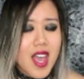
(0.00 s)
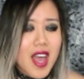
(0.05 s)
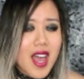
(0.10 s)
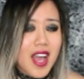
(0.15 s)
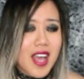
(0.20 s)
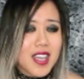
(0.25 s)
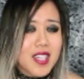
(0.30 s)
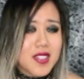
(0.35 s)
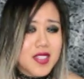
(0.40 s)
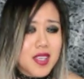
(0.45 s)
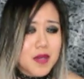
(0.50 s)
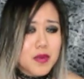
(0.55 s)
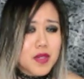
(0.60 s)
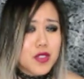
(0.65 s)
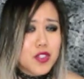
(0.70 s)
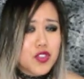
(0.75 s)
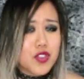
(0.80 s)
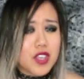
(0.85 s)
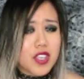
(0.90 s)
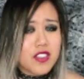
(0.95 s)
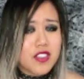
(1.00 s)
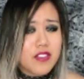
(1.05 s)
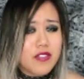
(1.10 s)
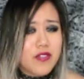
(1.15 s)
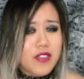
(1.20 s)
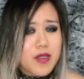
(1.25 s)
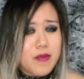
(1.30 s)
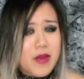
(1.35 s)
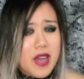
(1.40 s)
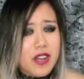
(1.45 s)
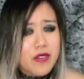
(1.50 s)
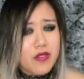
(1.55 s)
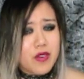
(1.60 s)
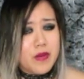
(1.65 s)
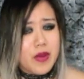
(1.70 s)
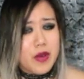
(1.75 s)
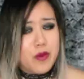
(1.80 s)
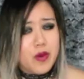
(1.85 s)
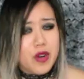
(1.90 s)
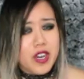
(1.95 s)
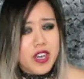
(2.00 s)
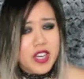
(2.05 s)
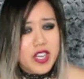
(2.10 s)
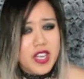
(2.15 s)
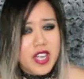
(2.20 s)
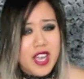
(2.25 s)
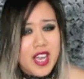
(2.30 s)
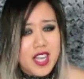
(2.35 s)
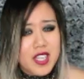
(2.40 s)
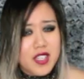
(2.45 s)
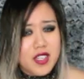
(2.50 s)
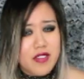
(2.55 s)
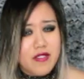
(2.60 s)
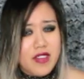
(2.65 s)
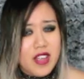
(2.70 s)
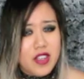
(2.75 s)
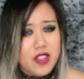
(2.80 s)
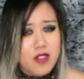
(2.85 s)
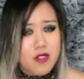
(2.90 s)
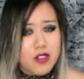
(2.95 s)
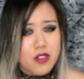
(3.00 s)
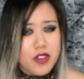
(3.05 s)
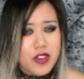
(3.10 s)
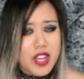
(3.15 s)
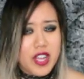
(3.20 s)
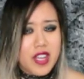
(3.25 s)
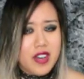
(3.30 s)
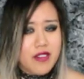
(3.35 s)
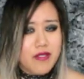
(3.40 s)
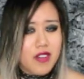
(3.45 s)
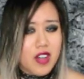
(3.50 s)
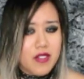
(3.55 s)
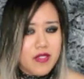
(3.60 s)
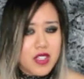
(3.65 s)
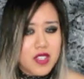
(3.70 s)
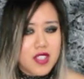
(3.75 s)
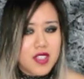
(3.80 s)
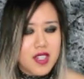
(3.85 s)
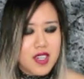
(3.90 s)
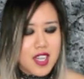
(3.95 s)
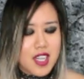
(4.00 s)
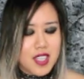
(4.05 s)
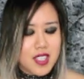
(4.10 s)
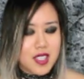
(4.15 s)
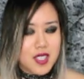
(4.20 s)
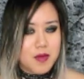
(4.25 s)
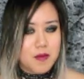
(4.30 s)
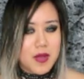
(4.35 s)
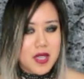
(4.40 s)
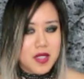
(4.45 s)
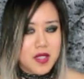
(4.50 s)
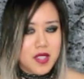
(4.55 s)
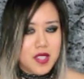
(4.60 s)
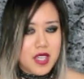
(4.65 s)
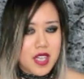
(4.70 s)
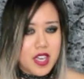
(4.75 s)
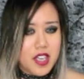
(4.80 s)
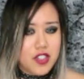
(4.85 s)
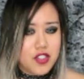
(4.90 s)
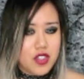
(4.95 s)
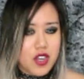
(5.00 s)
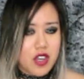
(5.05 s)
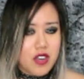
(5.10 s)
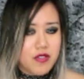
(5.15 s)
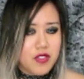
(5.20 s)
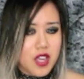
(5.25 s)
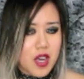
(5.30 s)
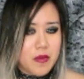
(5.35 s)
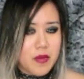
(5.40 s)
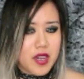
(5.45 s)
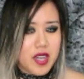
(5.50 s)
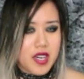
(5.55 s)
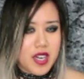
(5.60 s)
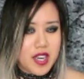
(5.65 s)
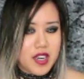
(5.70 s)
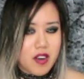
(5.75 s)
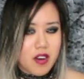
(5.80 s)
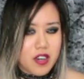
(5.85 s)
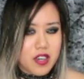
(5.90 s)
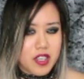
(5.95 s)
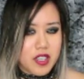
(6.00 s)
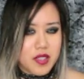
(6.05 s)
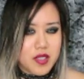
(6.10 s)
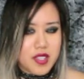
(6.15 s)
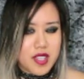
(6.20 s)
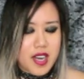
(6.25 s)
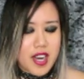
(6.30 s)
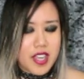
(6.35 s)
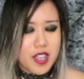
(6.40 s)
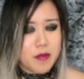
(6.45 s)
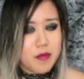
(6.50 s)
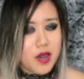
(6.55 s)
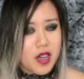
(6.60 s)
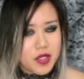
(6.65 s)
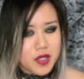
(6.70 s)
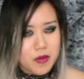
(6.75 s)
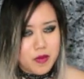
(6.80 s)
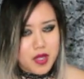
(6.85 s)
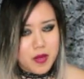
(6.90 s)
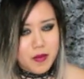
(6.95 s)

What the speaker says: I accept constructive feedback for my work, as I value learning and evolving to the next best stage of dominant and artist that I could possibly